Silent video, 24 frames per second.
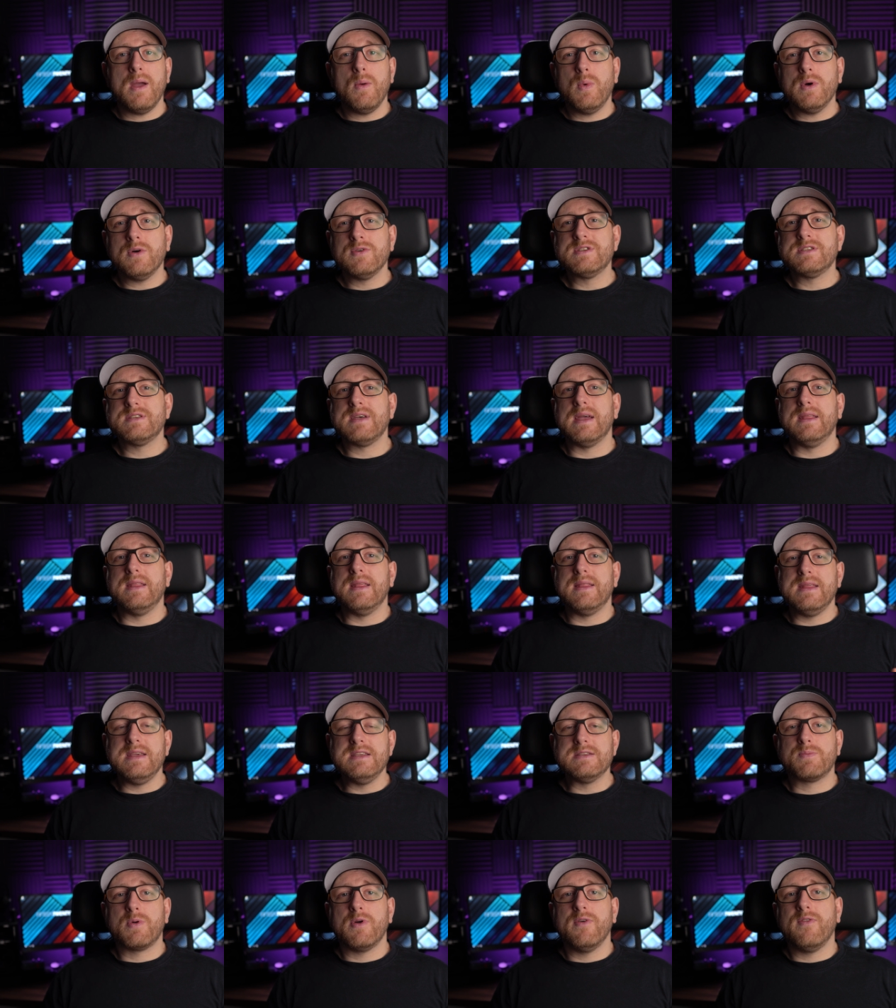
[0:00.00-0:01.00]
I will say that
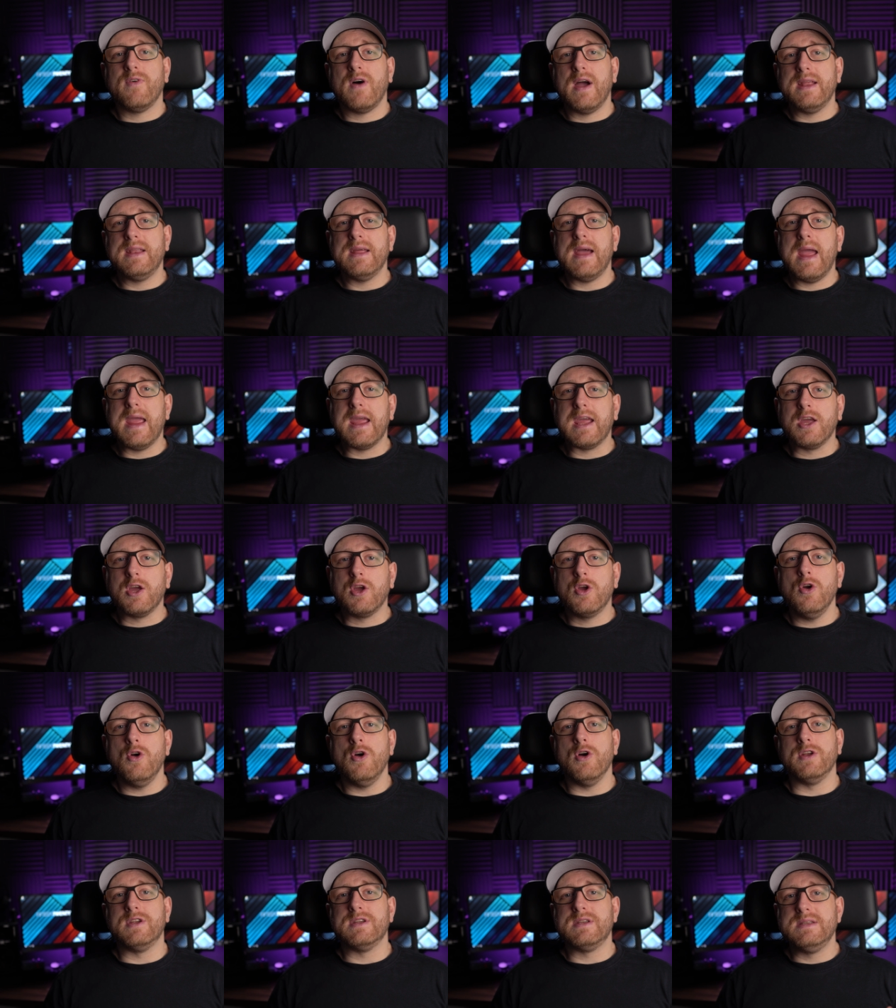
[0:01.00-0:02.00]
these provide a
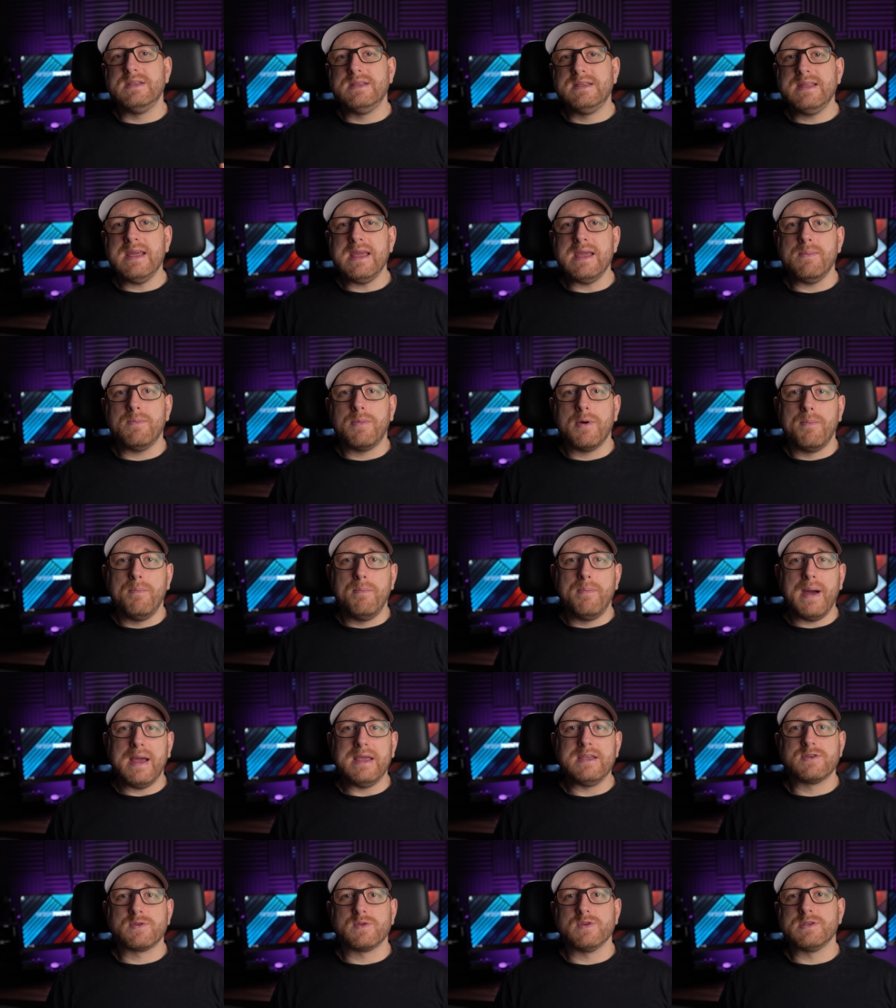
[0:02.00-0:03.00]
good, deep
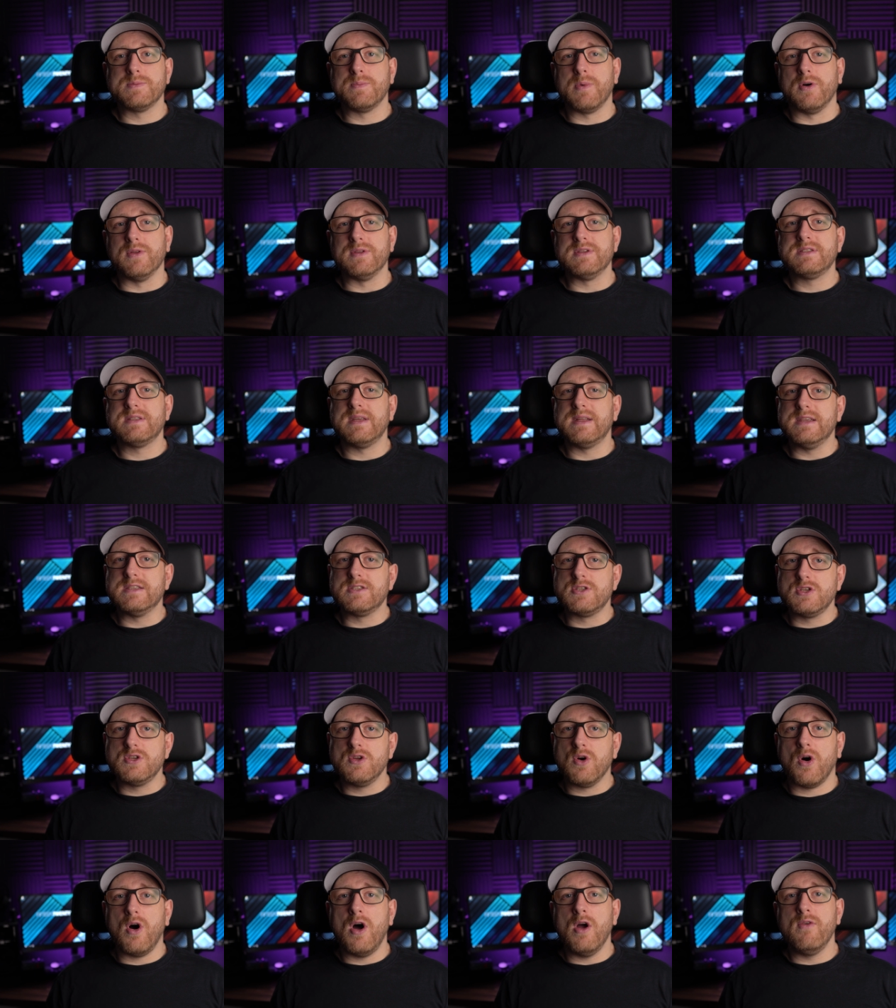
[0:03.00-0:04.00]
bass response that is
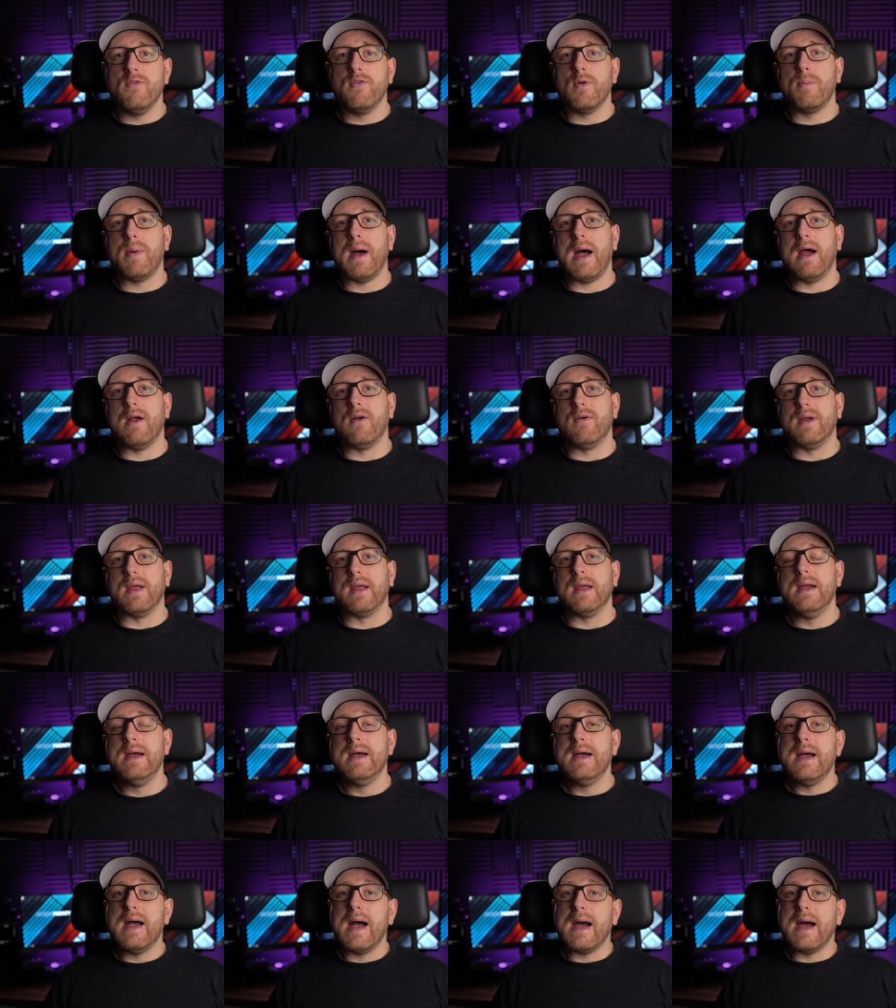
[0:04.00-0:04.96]
not overpowering,